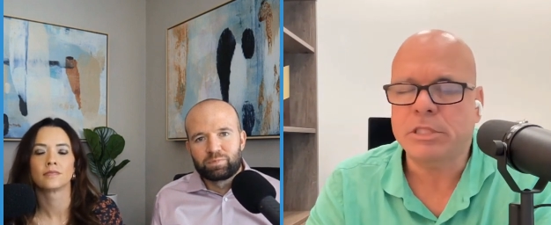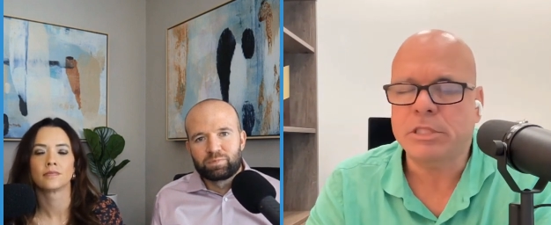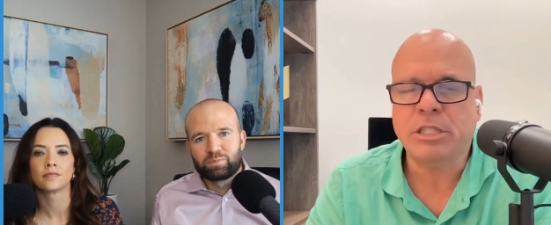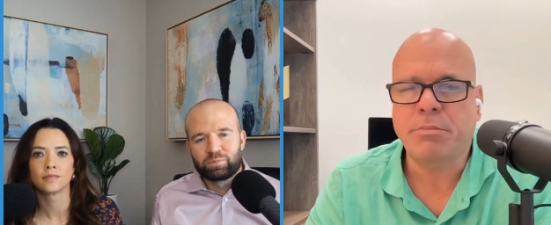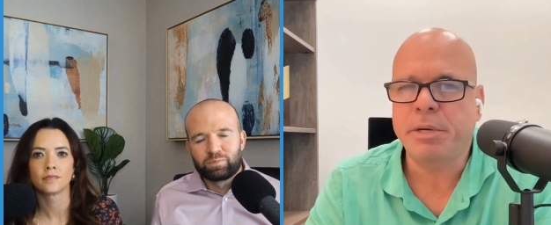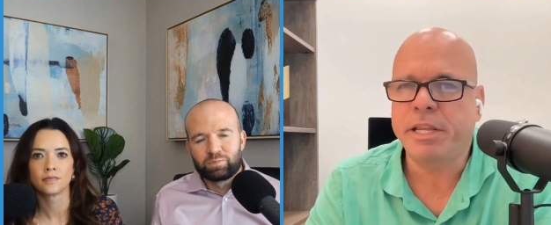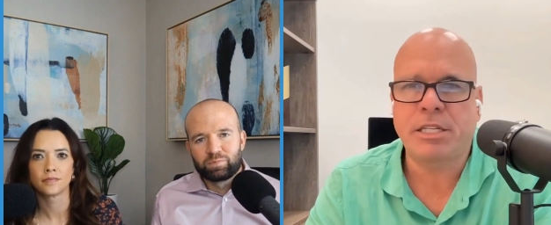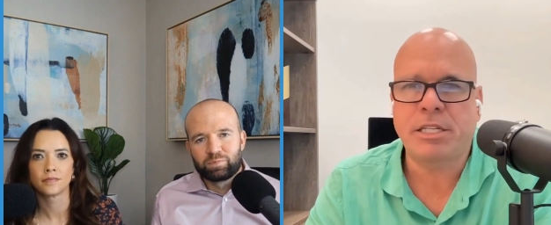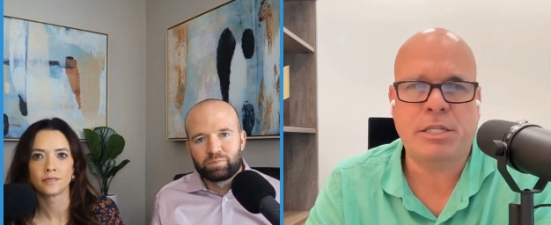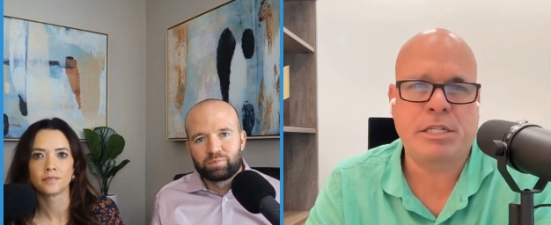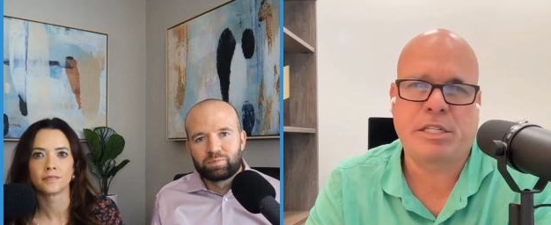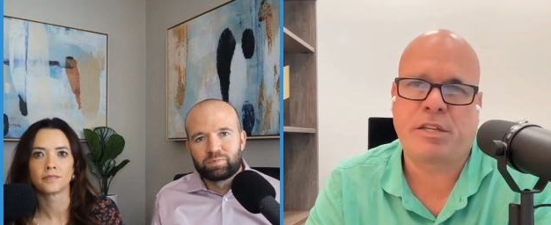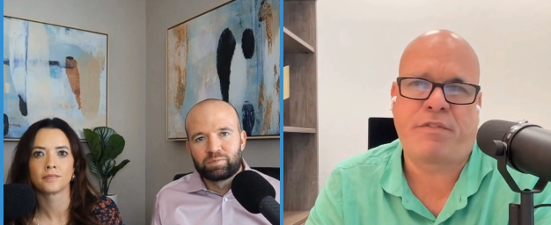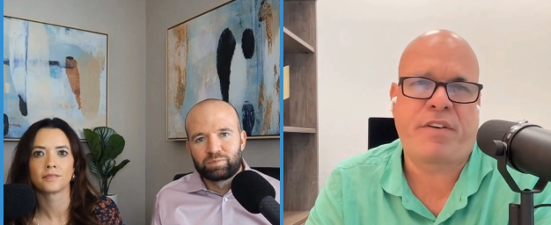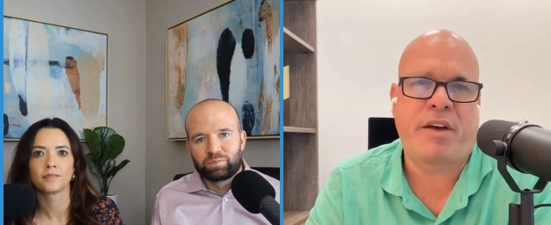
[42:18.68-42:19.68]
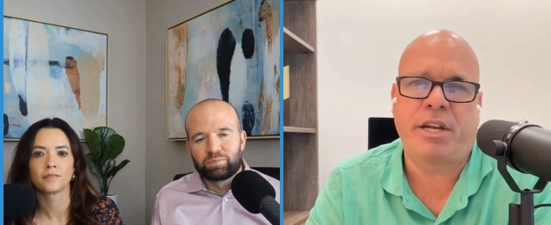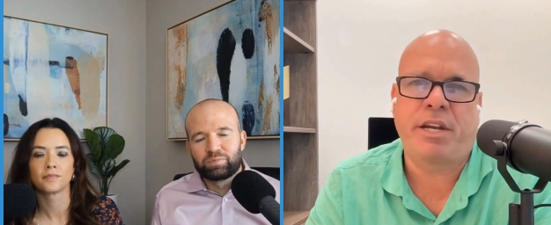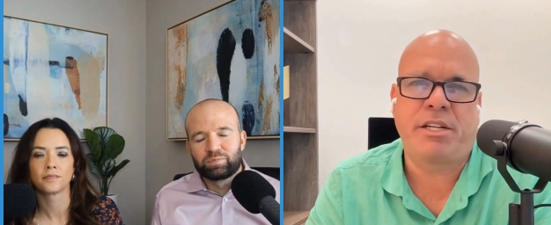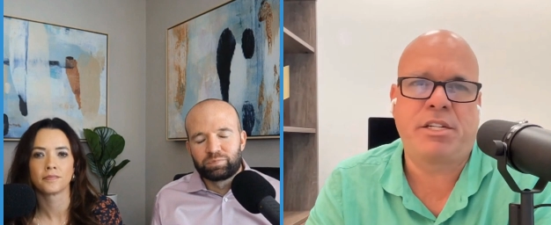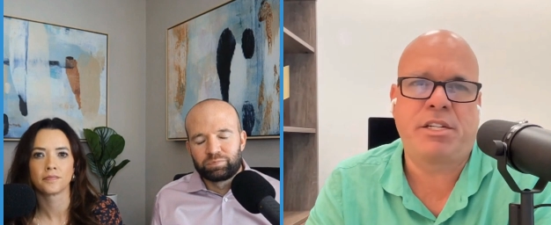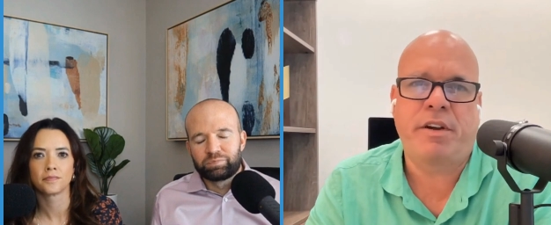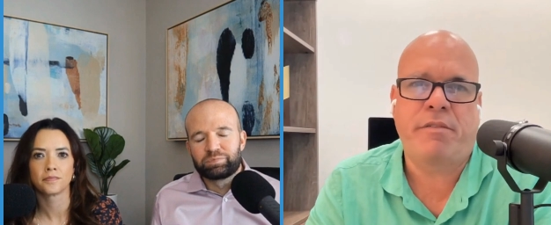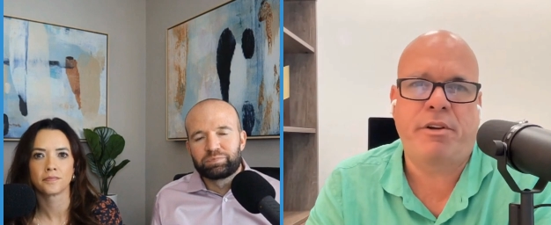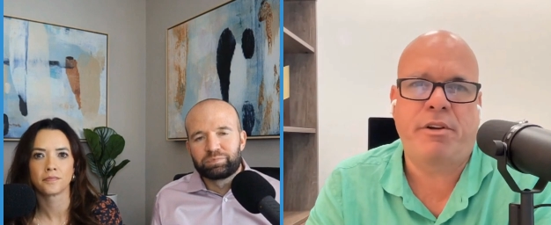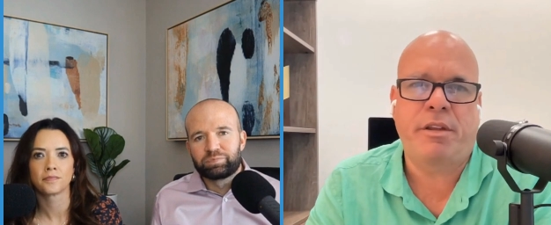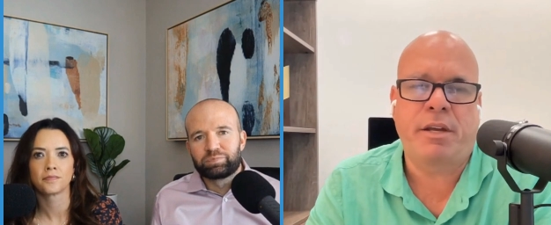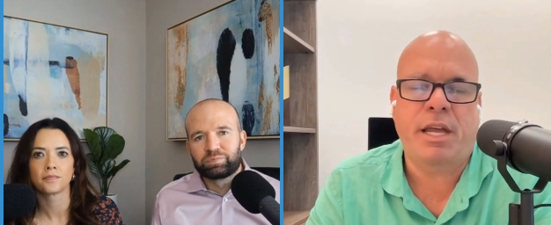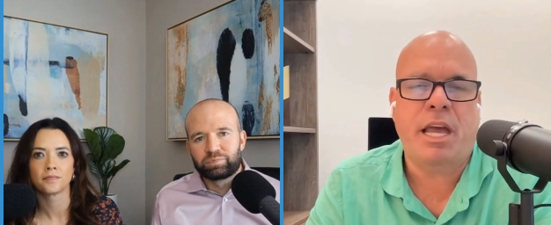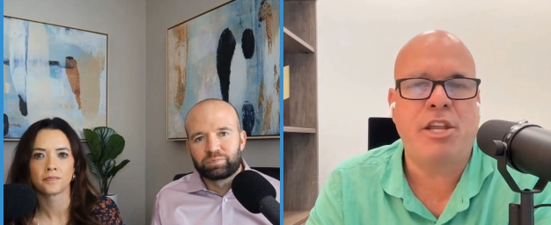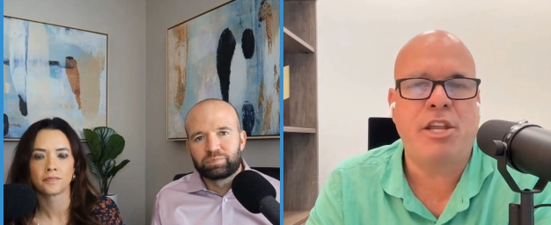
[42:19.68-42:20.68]
Speaker 1: To me, that's just the foundation of
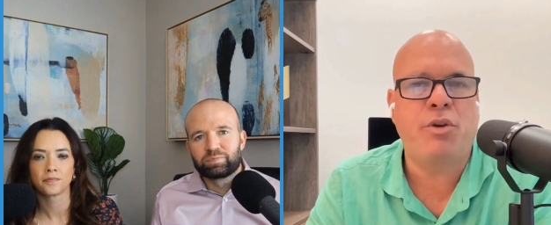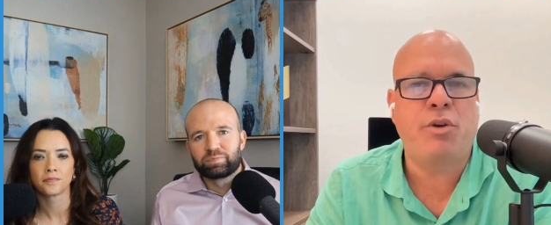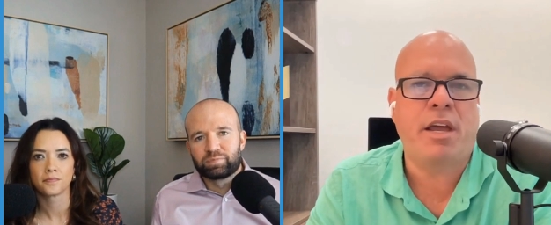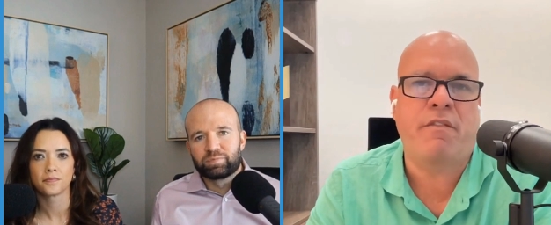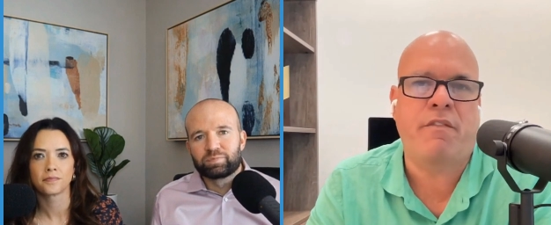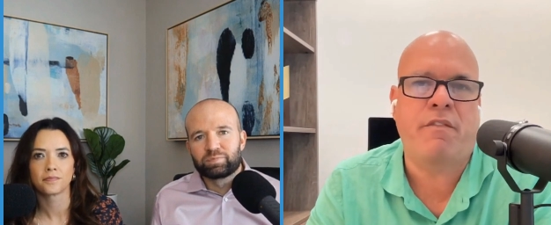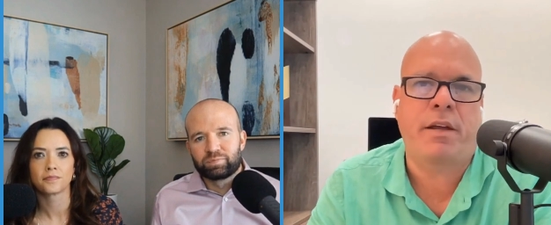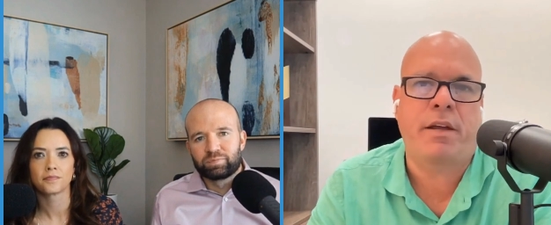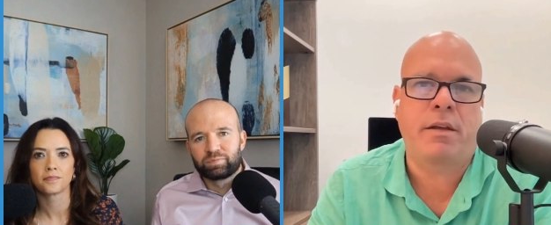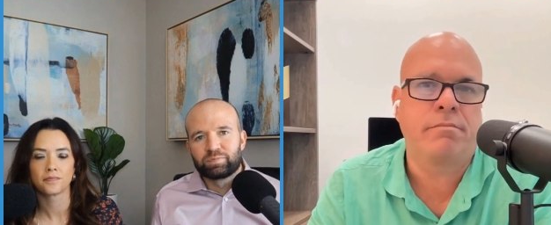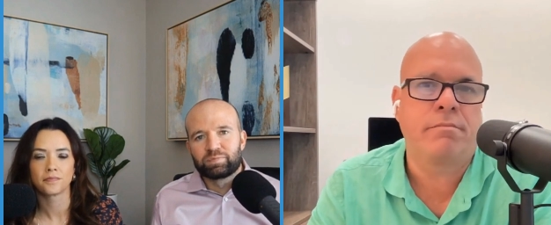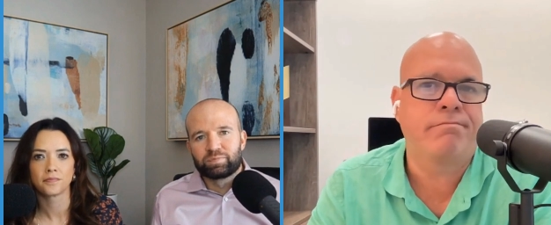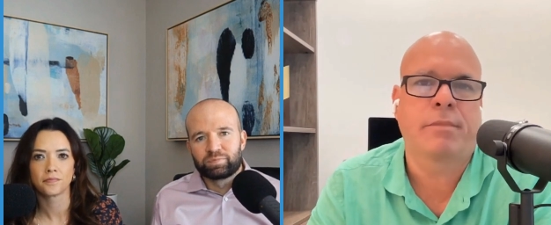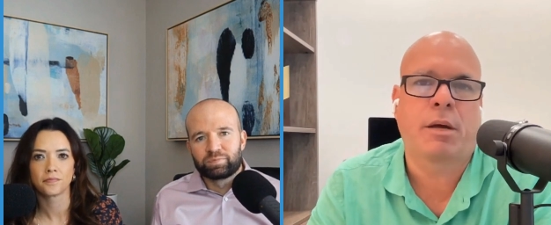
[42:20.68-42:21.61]
everything. And you can't fake it.